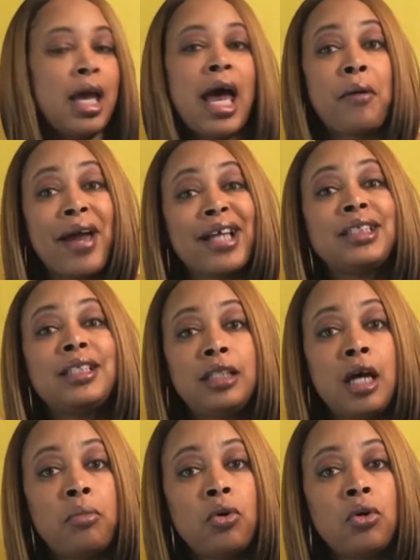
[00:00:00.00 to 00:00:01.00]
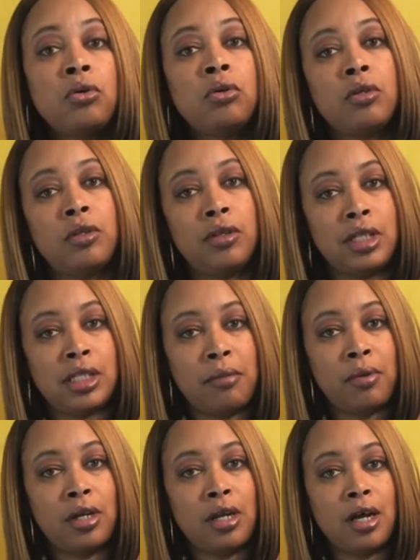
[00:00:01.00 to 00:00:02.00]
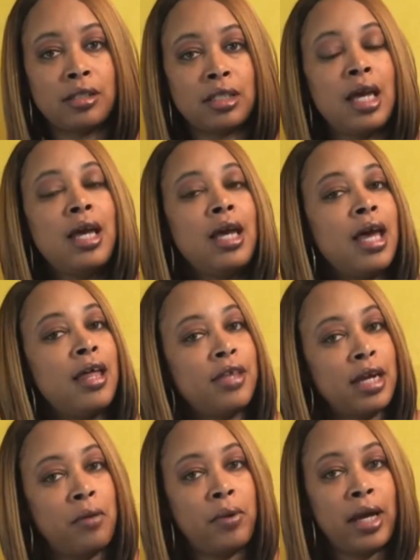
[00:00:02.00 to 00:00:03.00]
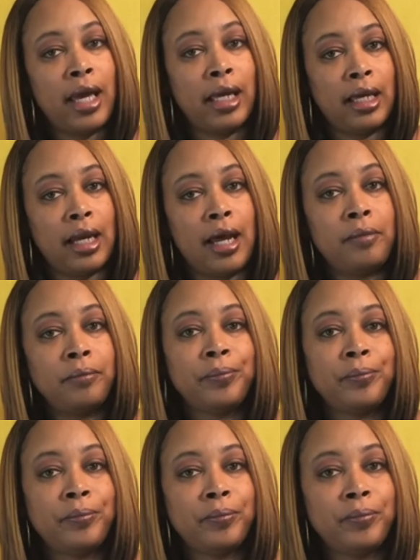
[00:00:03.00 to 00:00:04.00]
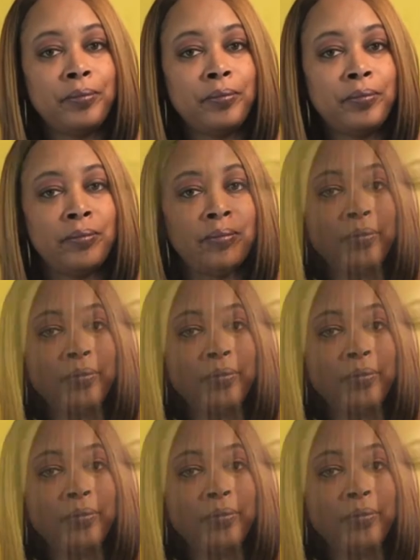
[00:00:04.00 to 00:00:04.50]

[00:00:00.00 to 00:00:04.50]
I would actually double the tablecloth and then I would hang it up so